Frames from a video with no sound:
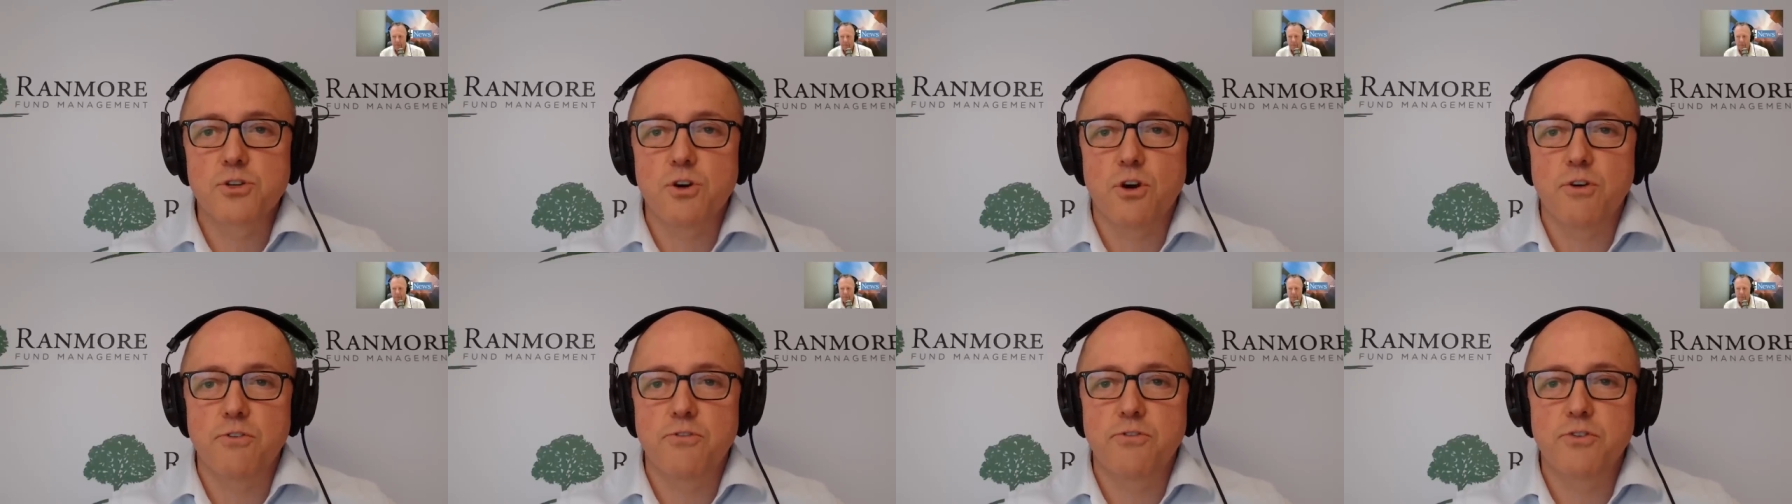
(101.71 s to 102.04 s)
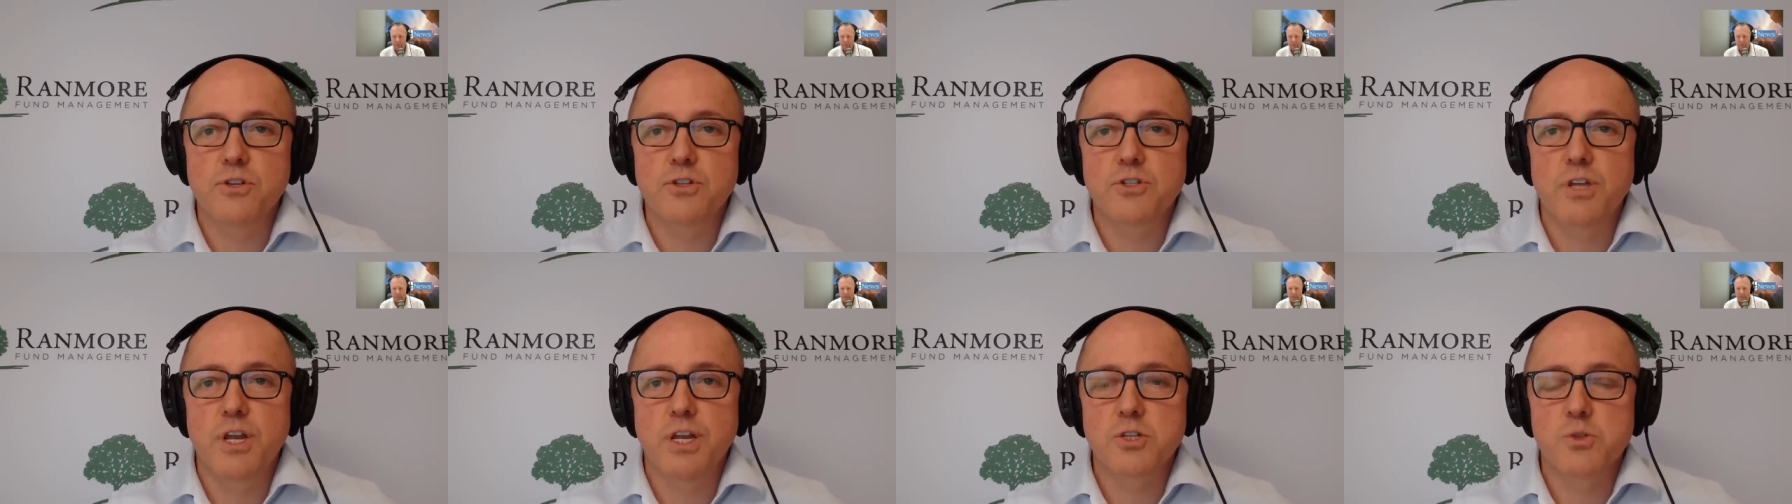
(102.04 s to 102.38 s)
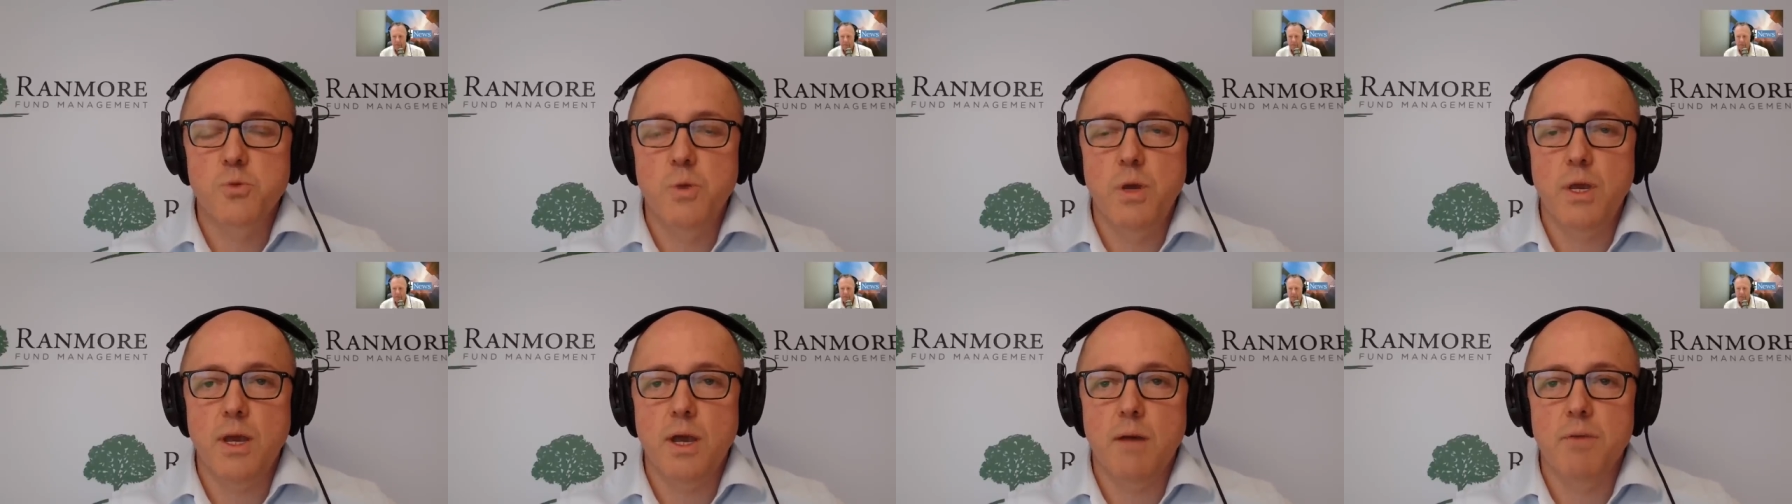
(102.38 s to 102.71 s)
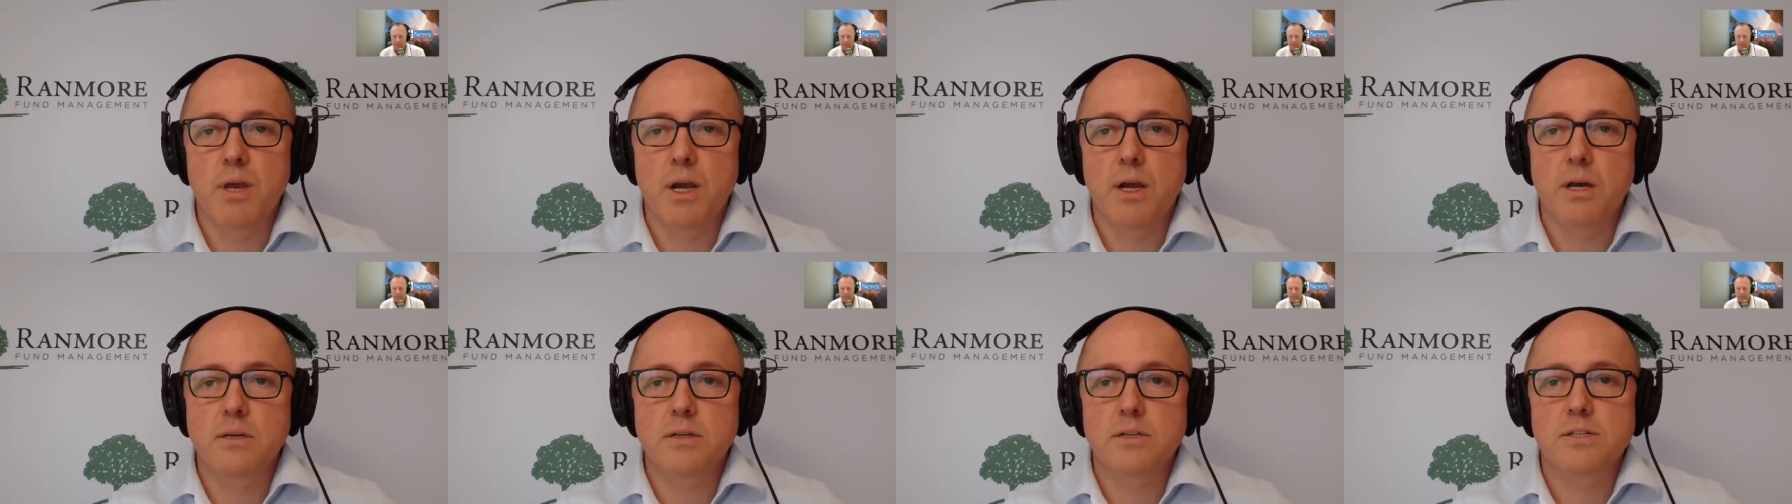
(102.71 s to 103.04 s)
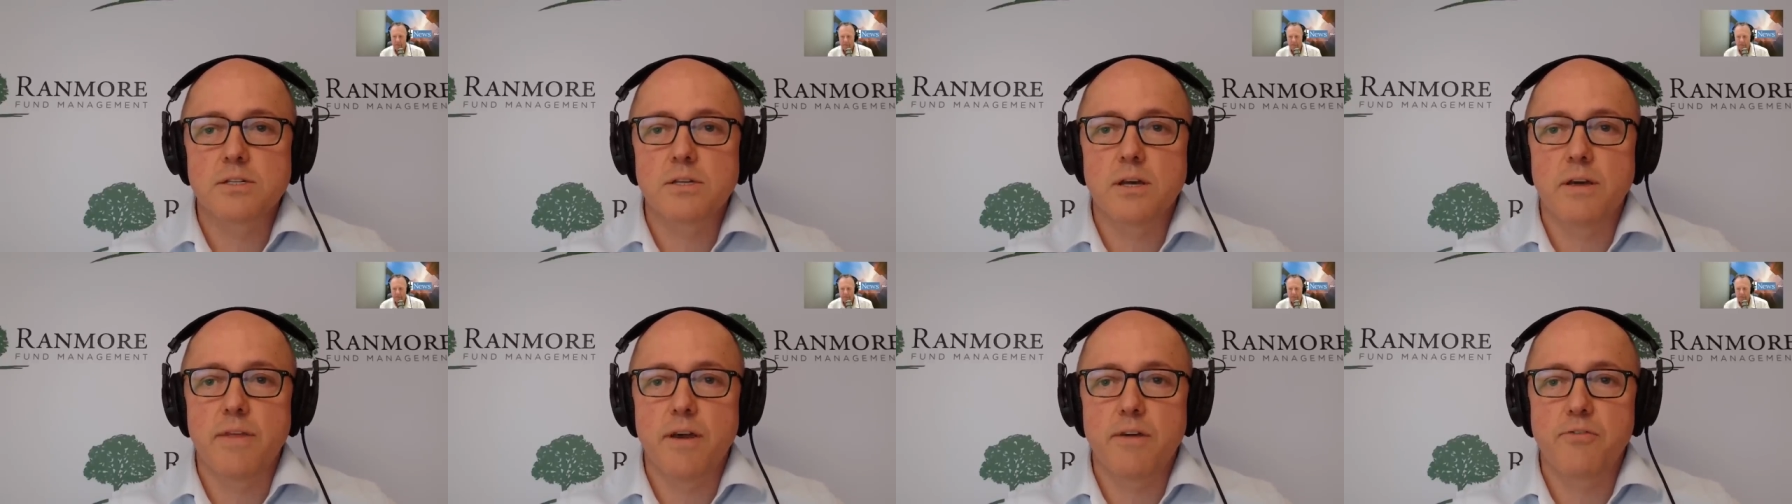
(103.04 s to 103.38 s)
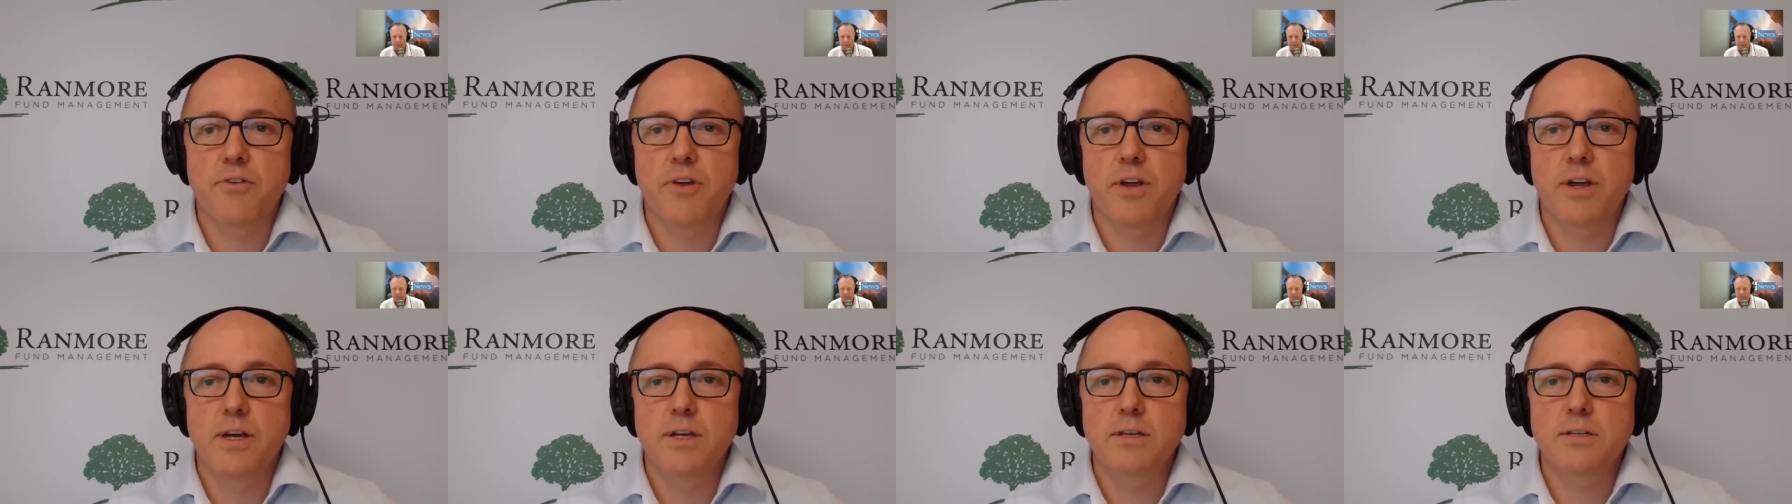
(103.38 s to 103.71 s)
conference next week coming out to South
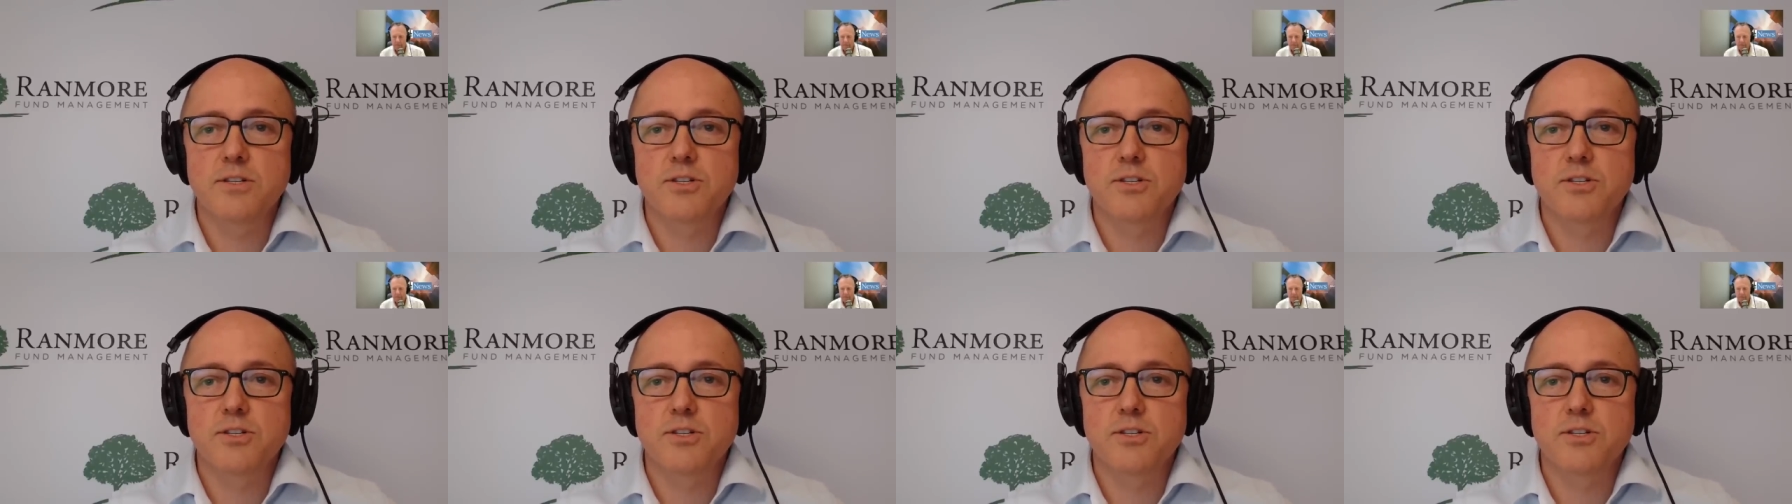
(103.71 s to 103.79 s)
Africa.